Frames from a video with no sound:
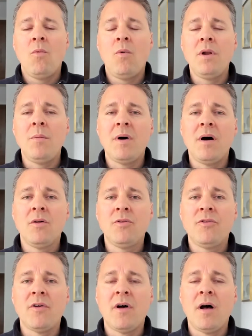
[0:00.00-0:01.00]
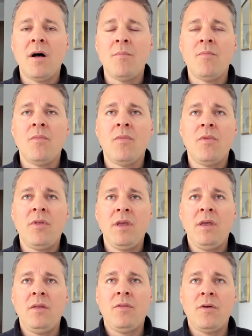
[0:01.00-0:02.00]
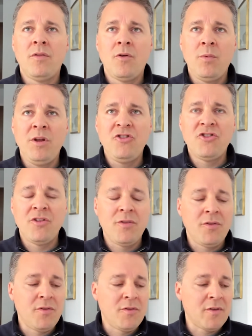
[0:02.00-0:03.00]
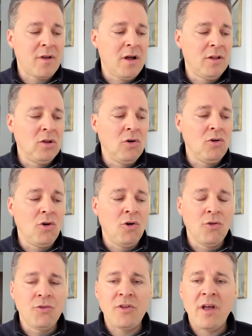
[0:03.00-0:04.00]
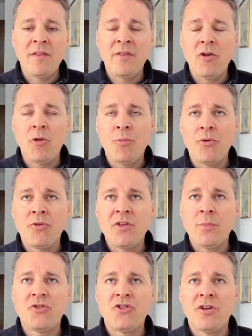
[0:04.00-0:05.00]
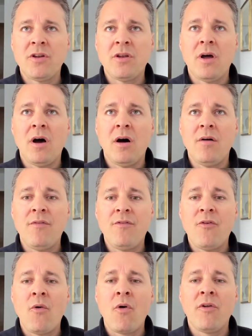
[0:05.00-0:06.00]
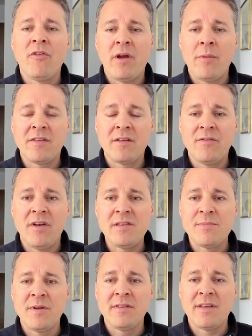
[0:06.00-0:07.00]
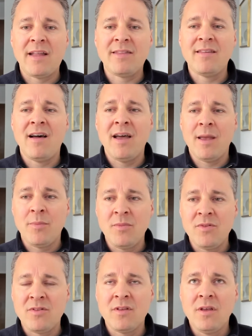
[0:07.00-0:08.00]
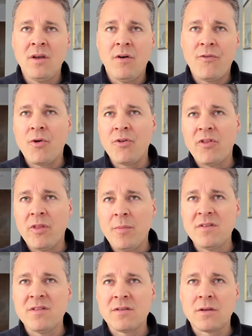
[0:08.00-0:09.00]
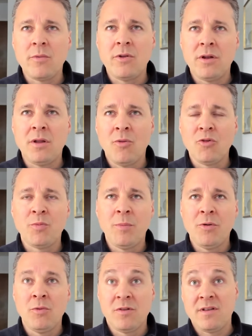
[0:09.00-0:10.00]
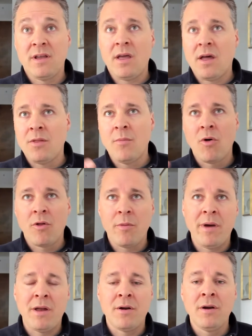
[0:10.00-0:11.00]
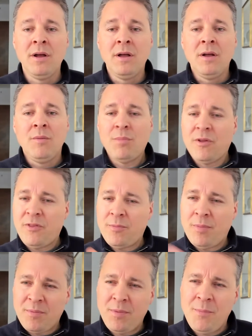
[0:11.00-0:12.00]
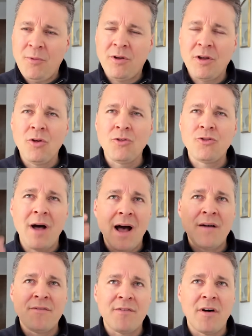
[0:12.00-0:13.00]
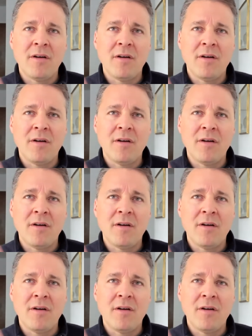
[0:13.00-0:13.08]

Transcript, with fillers: What about um, the, the, the region's uh, locals and their perception of foreign direct investment? At times, of course, in the business community, most people would say, "Yeah, the more the better," but but people can also have